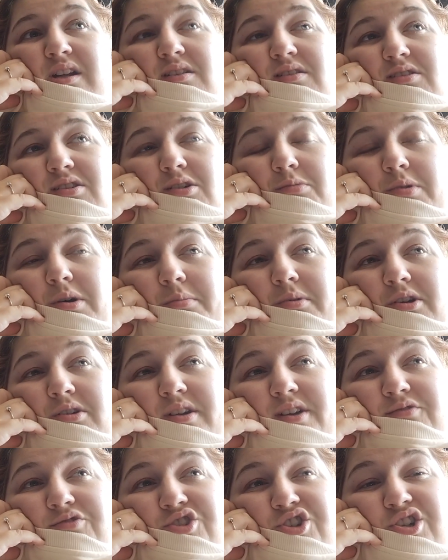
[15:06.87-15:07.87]
So I'll probably go
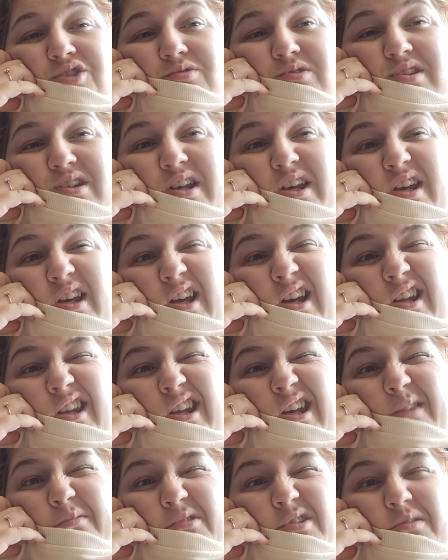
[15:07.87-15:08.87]
down Tuesday and get
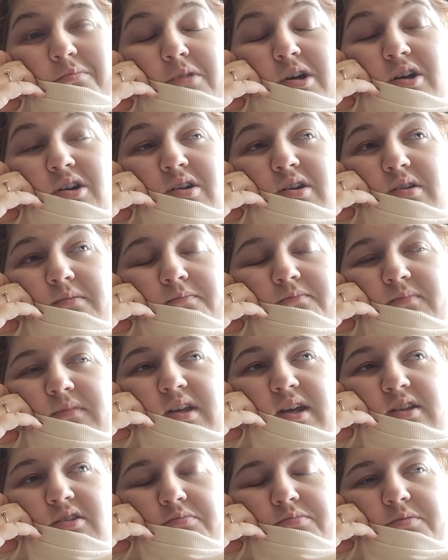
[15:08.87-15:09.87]
them, because I'm not going to
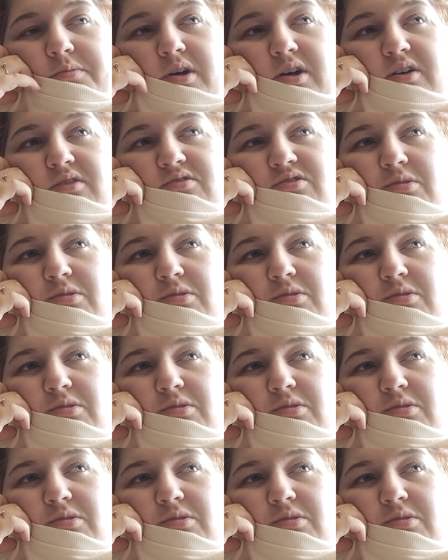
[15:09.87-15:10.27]
get them tomorrow.